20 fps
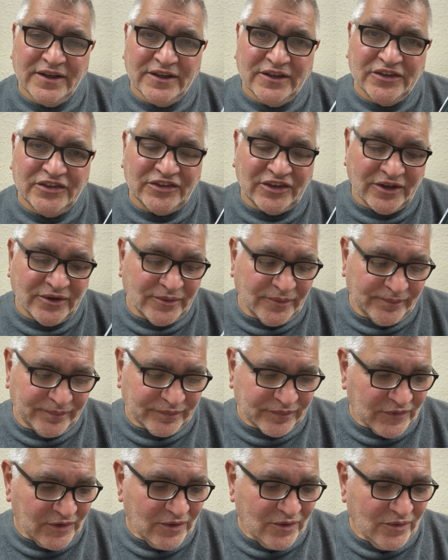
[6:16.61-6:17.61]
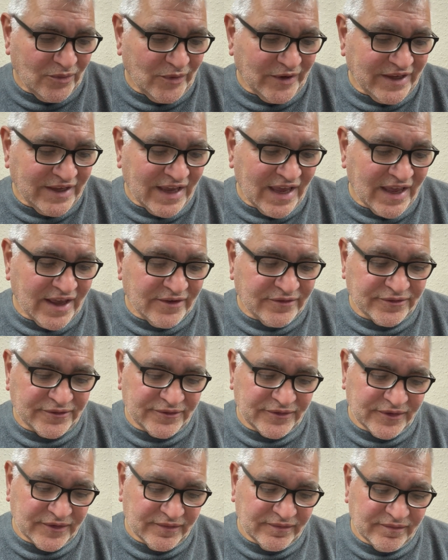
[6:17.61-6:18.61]
So we
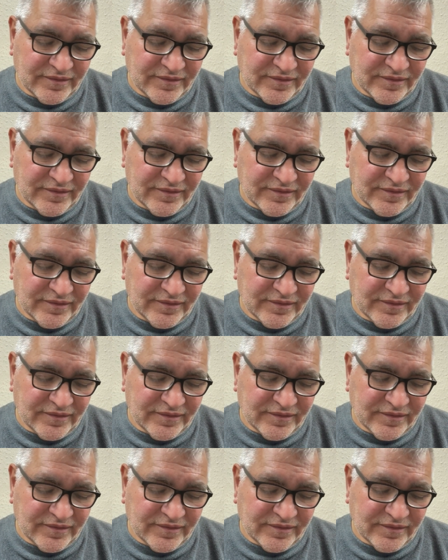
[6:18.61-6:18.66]
have,